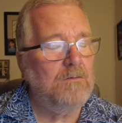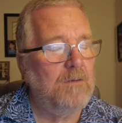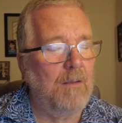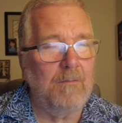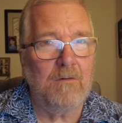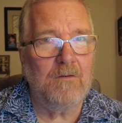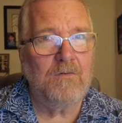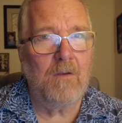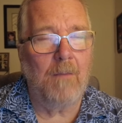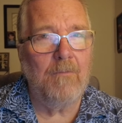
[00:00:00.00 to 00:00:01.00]
I'm going
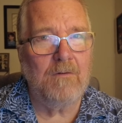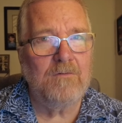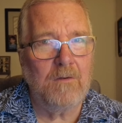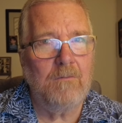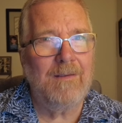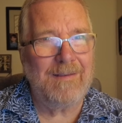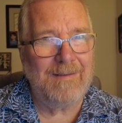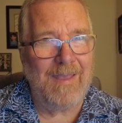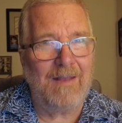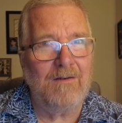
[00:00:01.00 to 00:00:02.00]
to show you
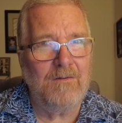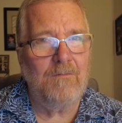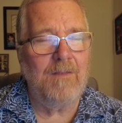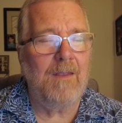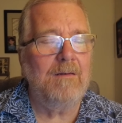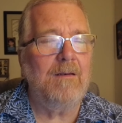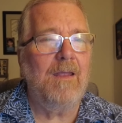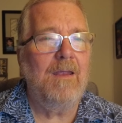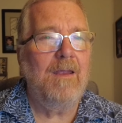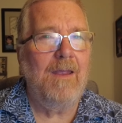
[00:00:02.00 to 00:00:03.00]
how to do that and
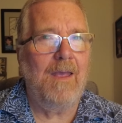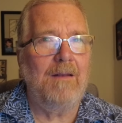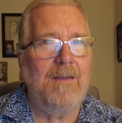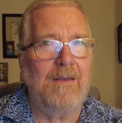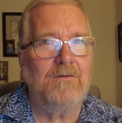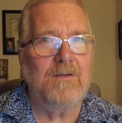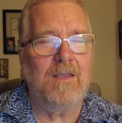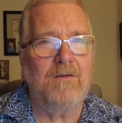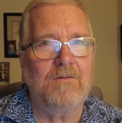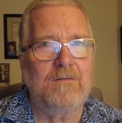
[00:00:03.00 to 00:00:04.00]
how to
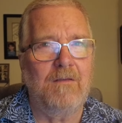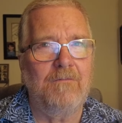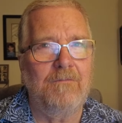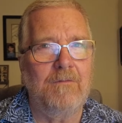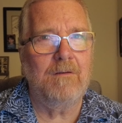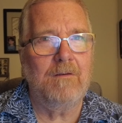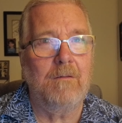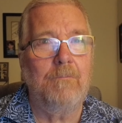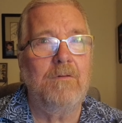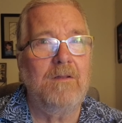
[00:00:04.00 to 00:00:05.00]
educate yourself
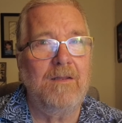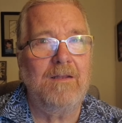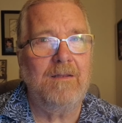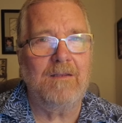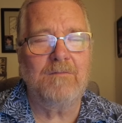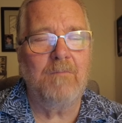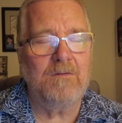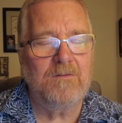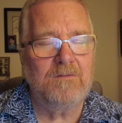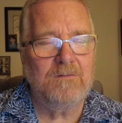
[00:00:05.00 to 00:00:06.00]
completely, as
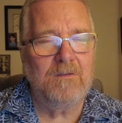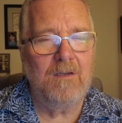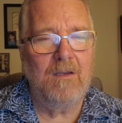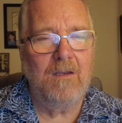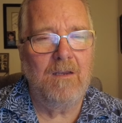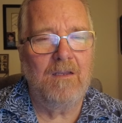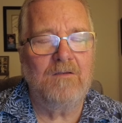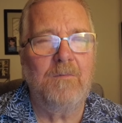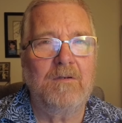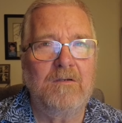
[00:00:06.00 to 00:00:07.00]
much
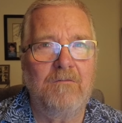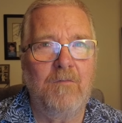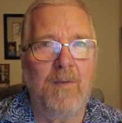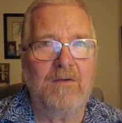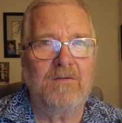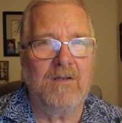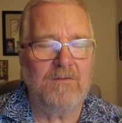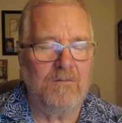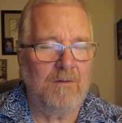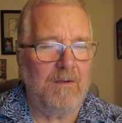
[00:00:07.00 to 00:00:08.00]
information
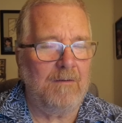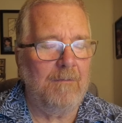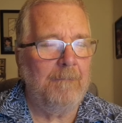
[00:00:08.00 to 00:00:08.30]
as you need.